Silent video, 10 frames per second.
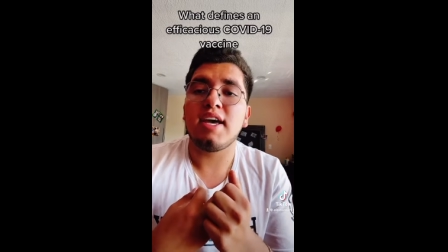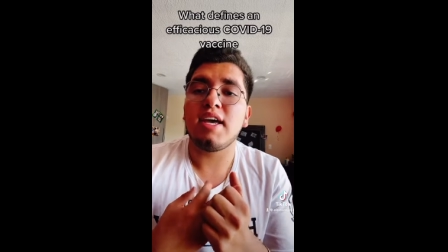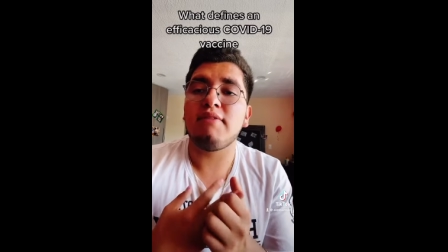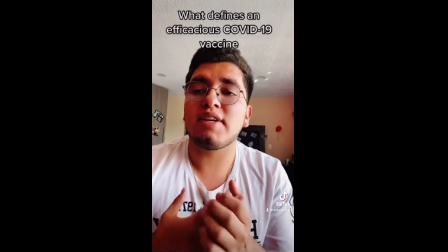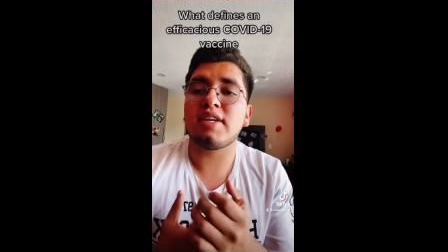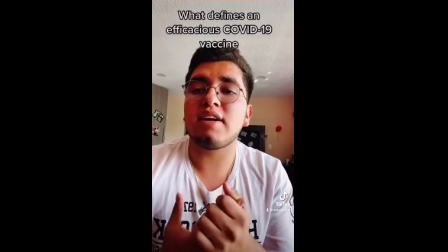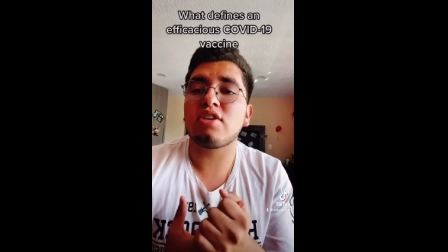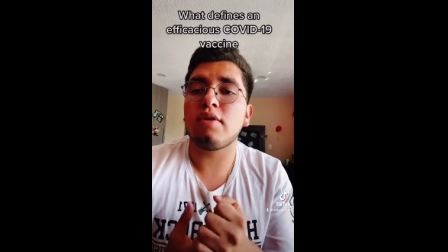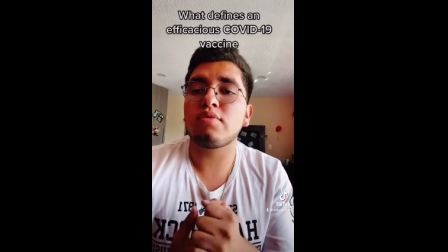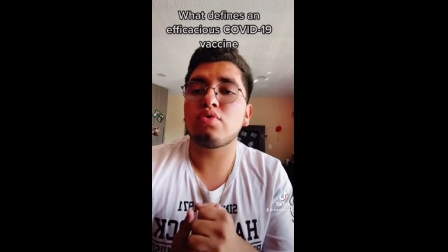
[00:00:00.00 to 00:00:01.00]
If a
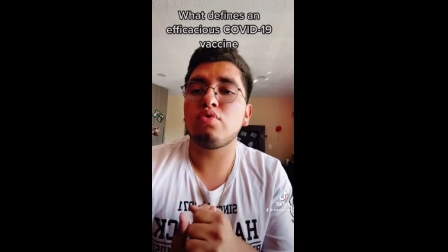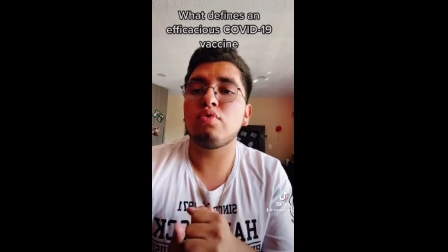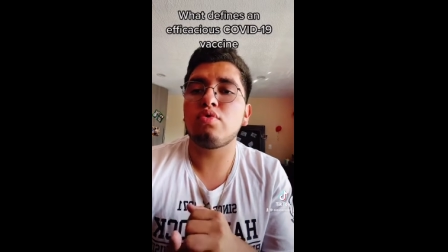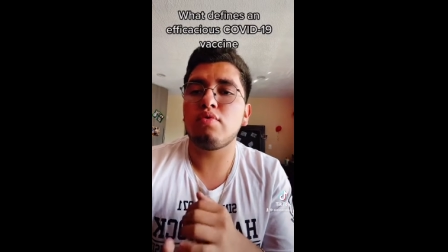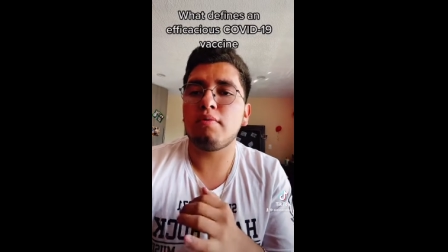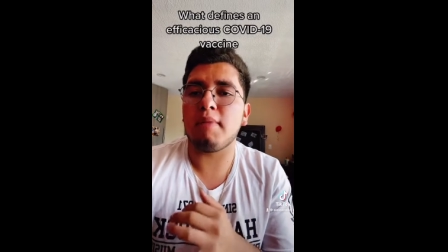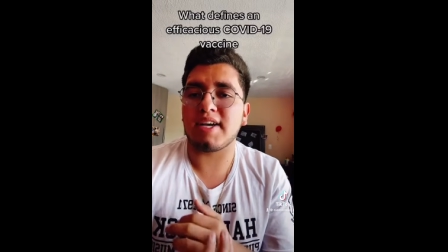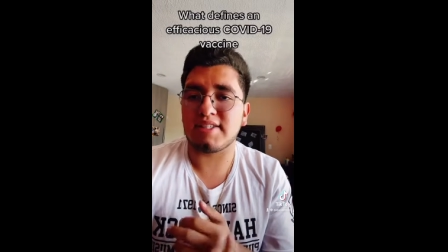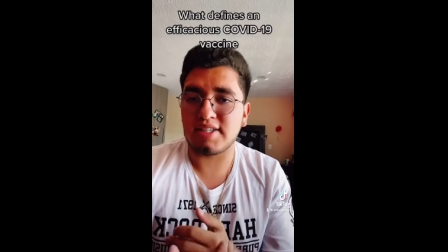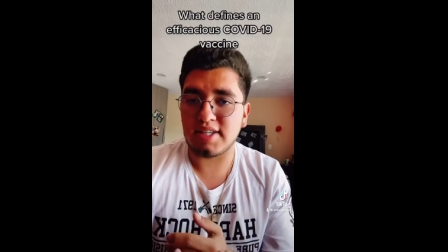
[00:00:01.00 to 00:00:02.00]
SARS-CoV-2
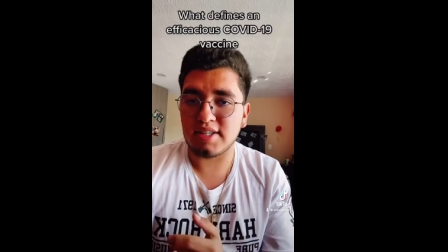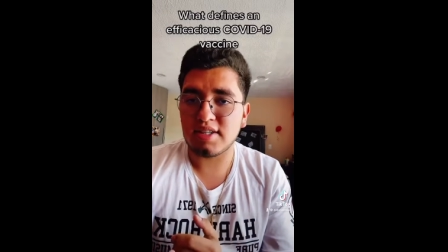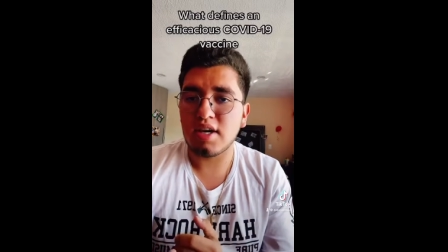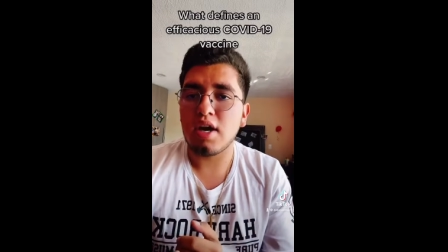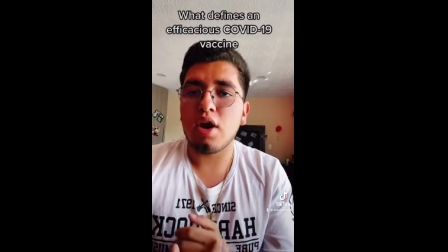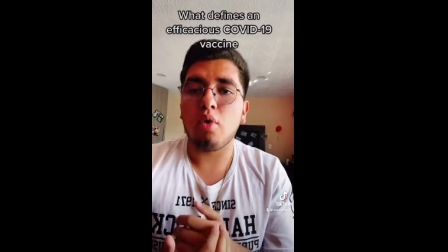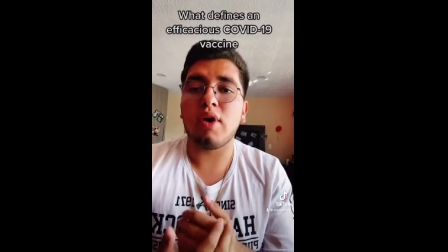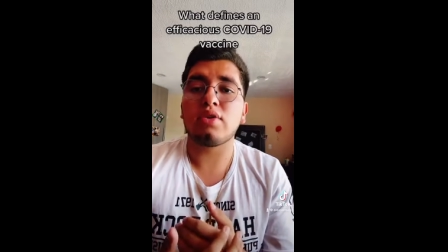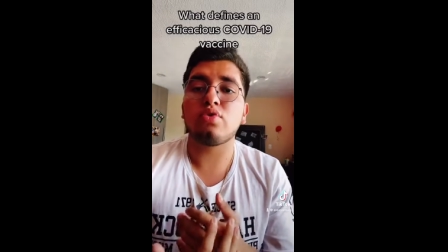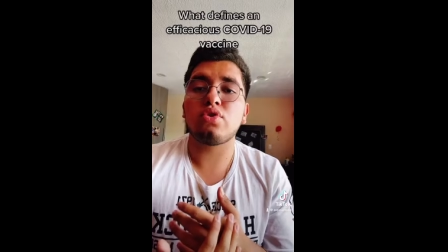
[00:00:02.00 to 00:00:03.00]
vaccines
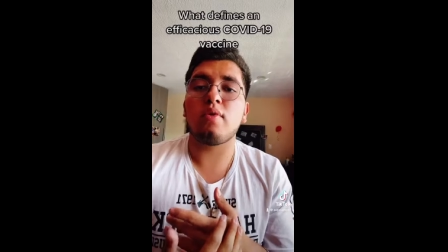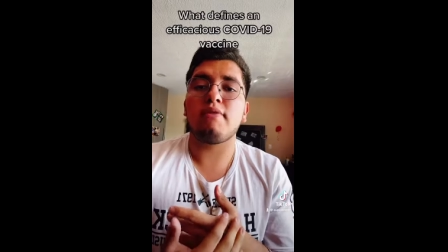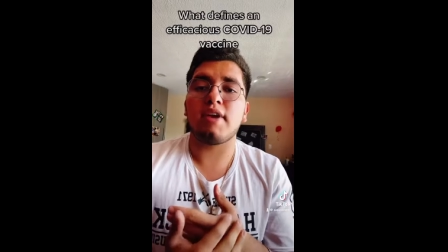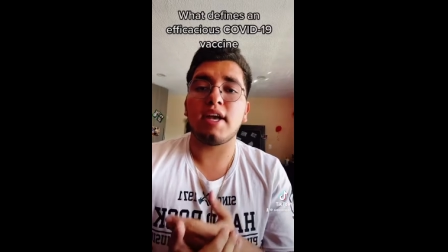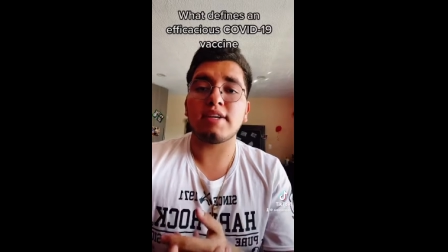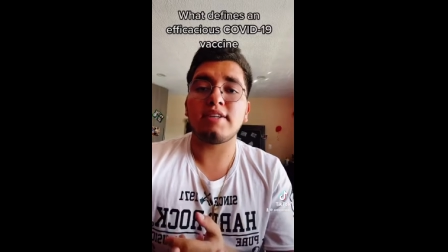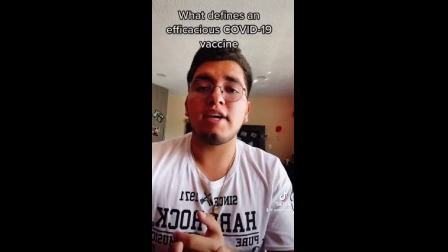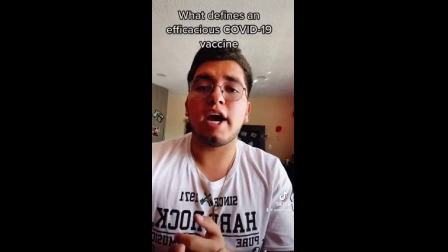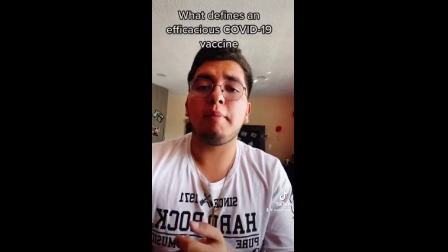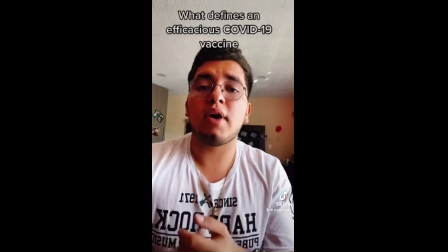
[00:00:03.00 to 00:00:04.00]
were to show efficacy,
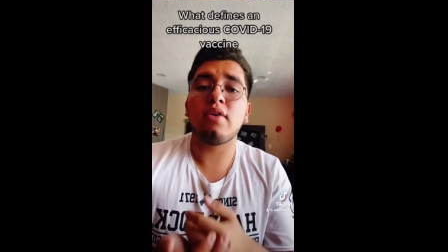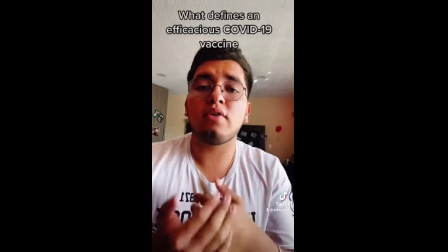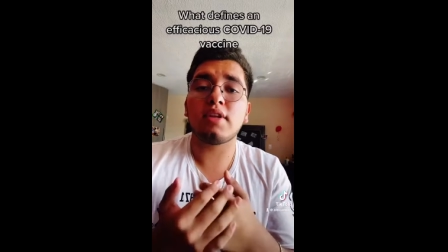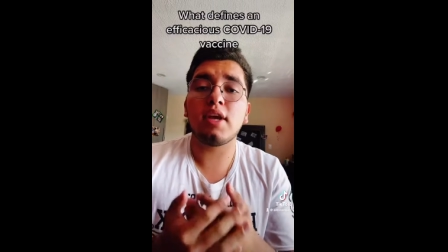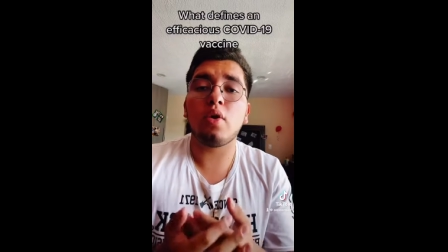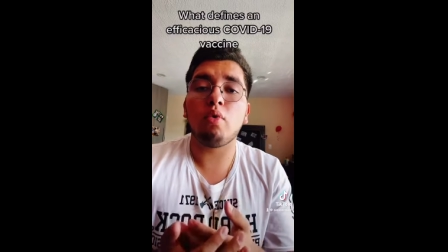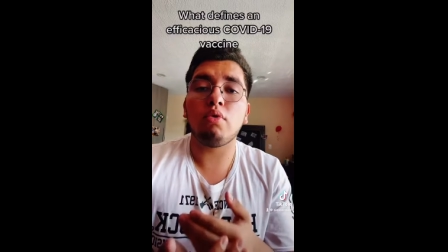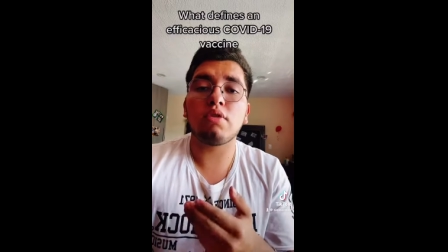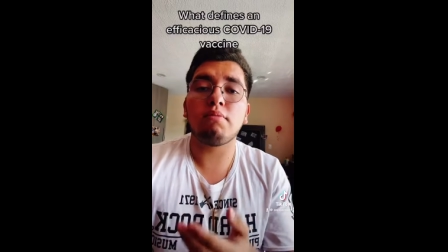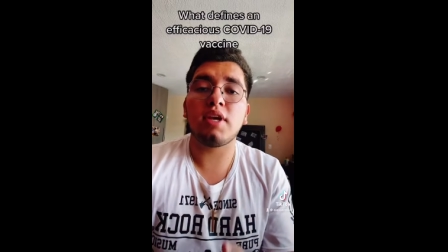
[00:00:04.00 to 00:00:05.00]
a priority
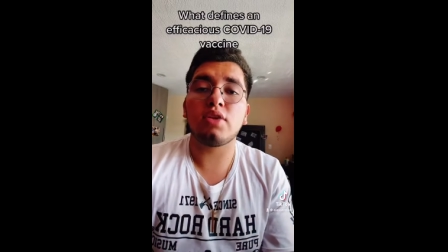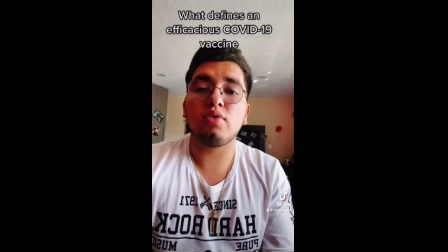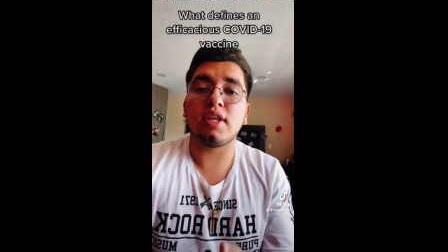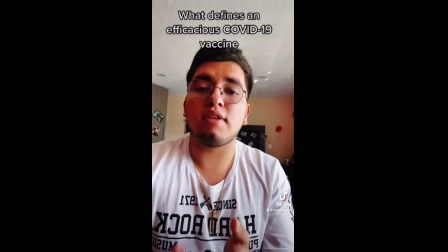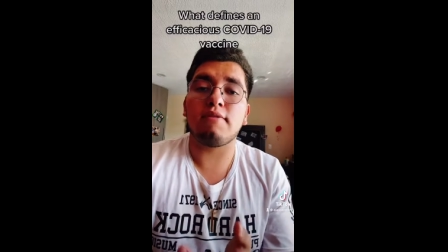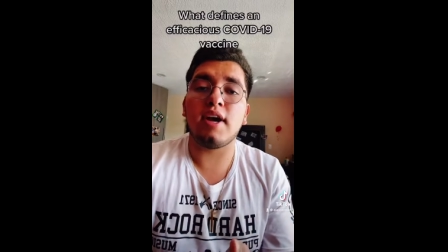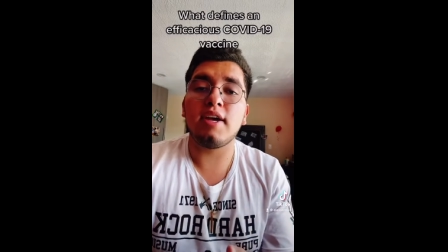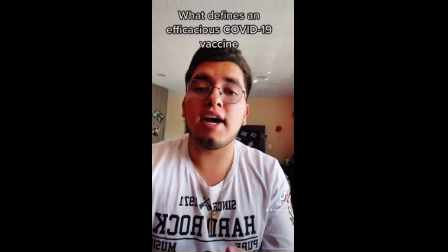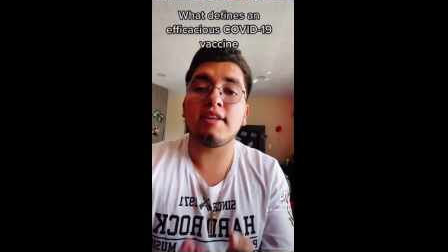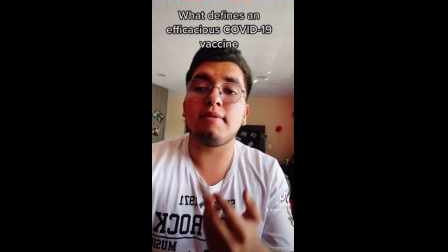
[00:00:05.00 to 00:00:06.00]
would be to identify
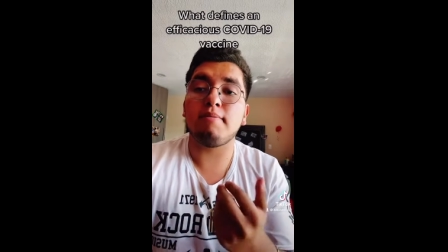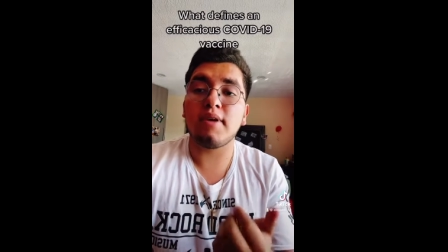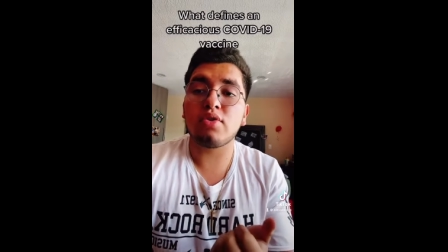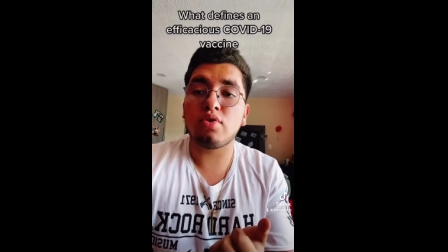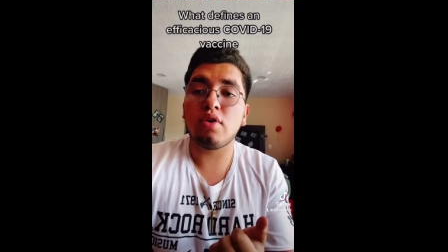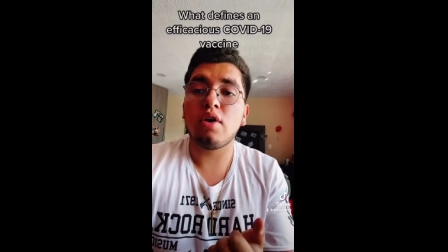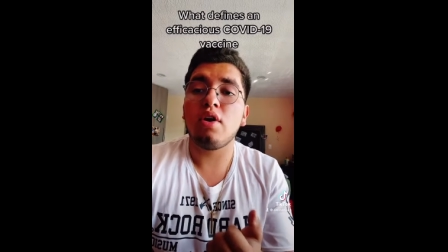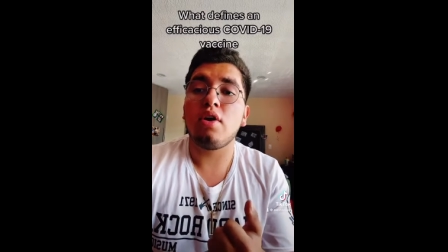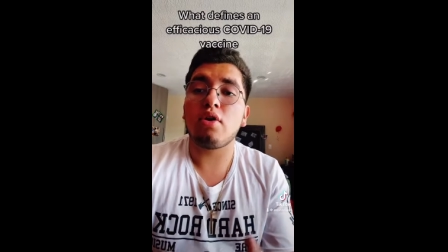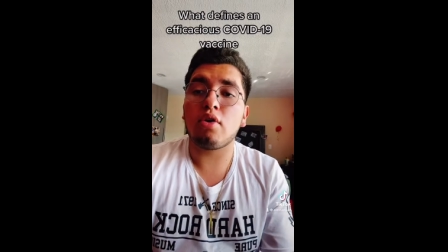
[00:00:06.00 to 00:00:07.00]
an in vitro
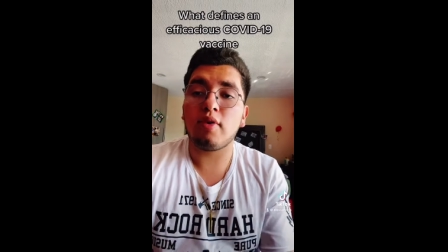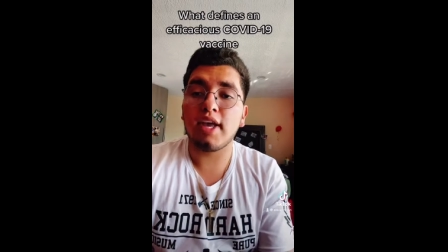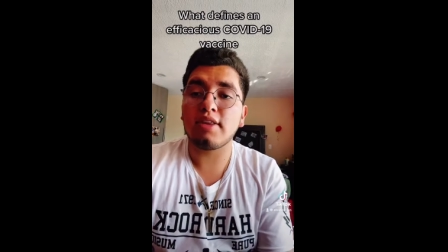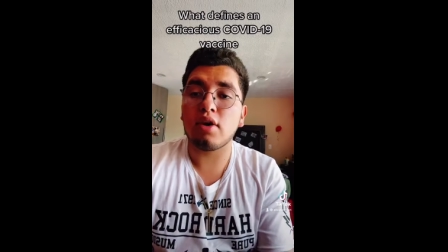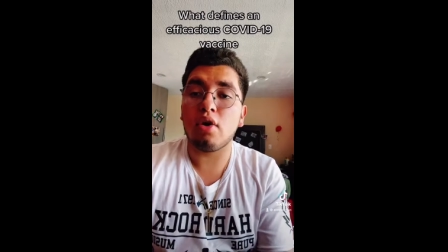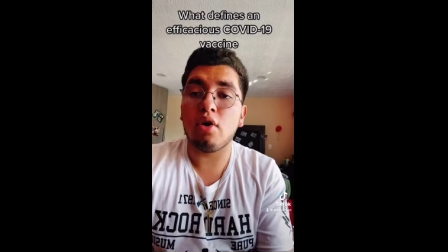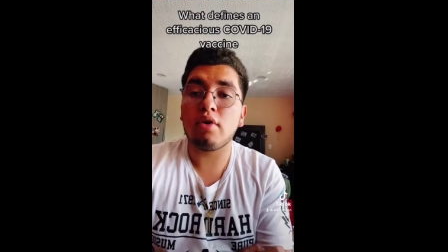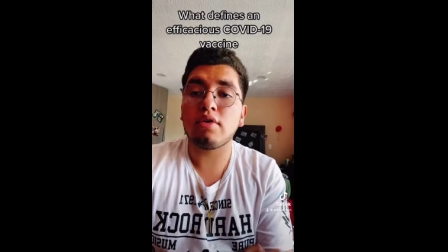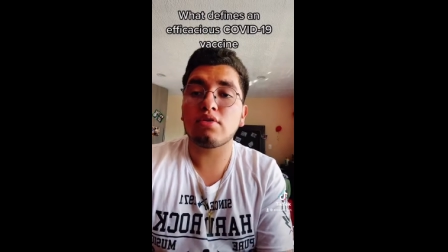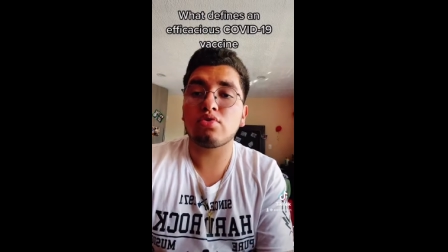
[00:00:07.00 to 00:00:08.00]
correlate
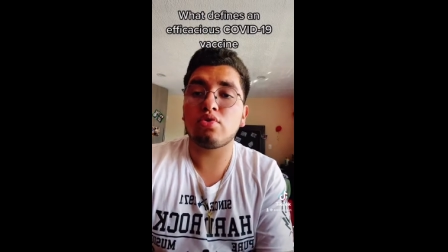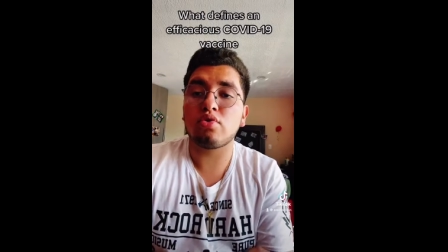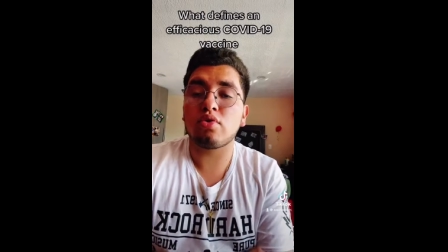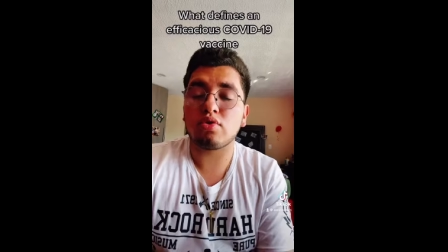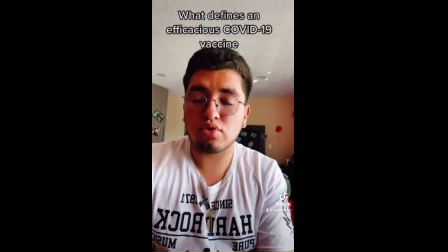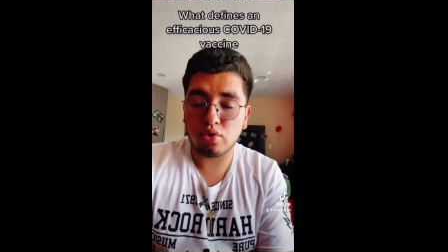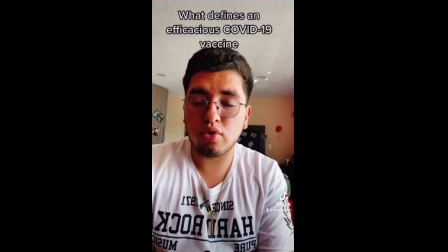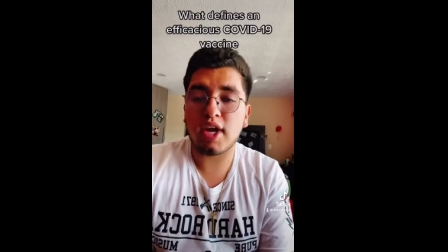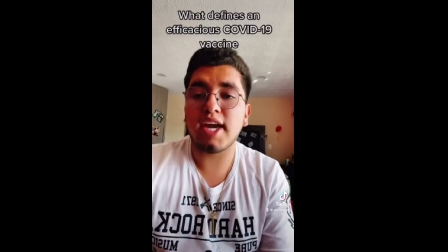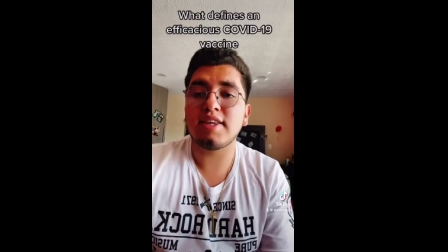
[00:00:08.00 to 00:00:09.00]
or
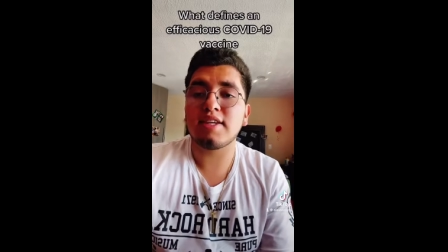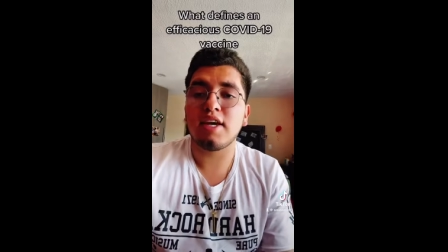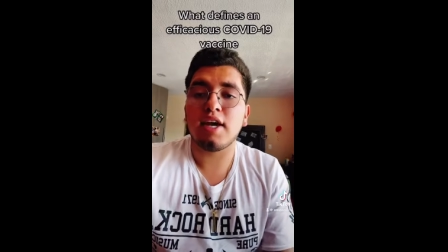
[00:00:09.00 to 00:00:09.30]
surrogate